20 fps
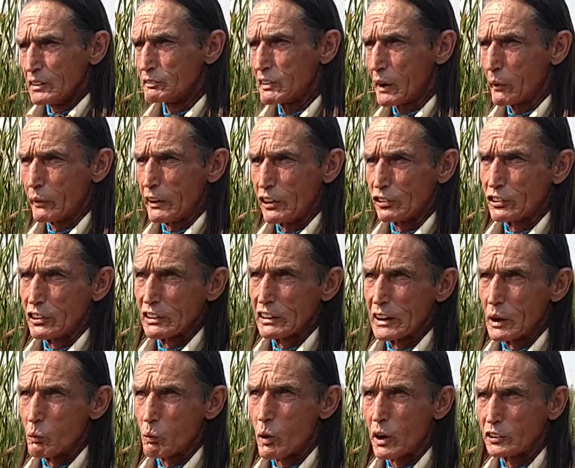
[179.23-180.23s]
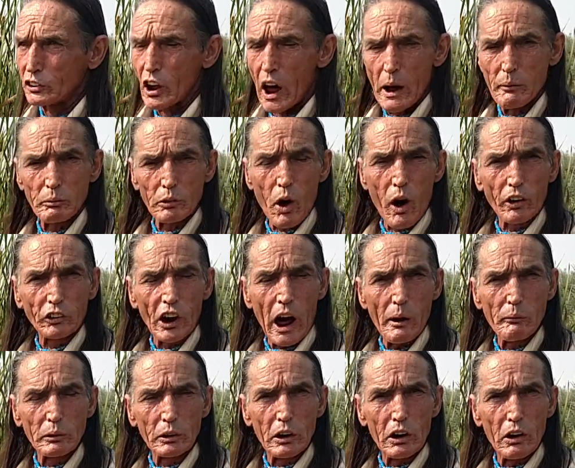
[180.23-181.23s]
Very easy to get. One time, a long
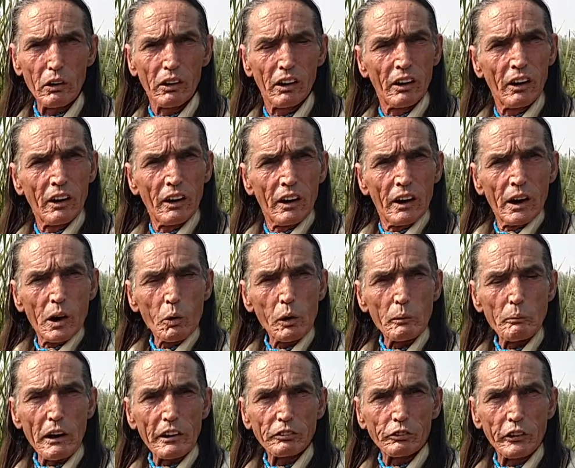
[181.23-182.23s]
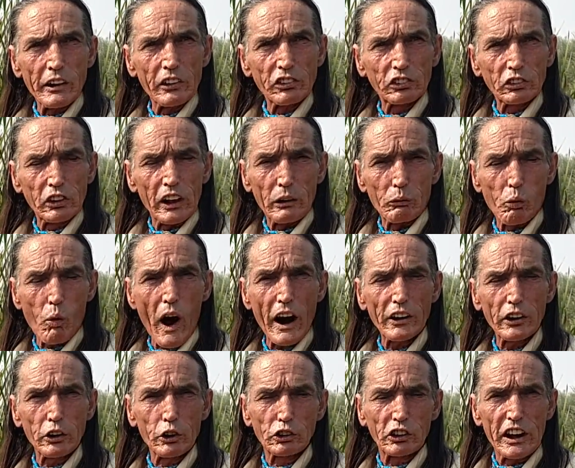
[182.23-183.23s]
time ago, one of my friends said, "Why
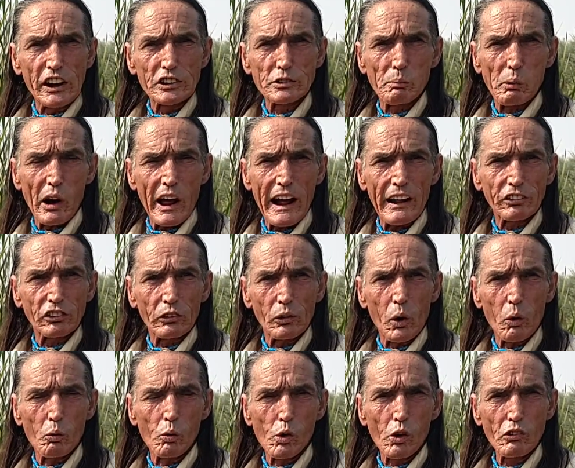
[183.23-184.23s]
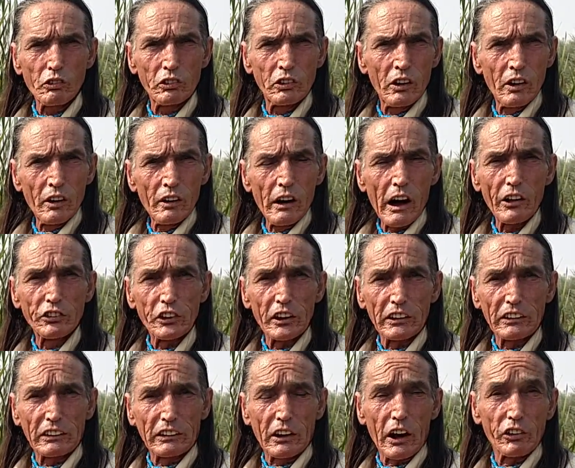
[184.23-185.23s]
do you teach plants, Lonewolf?" I
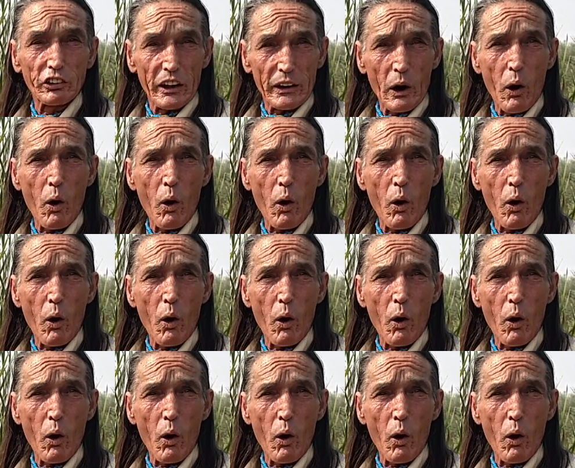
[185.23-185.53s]
said, "Because they